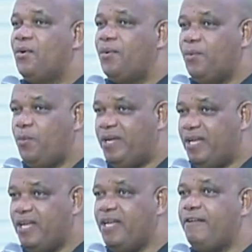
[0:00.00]
we
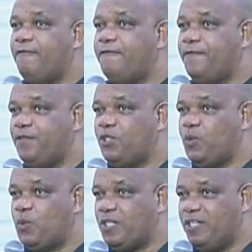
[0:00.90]
have to
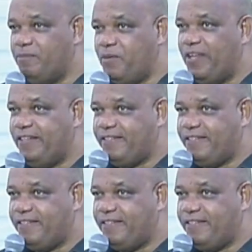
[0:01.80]
celebrate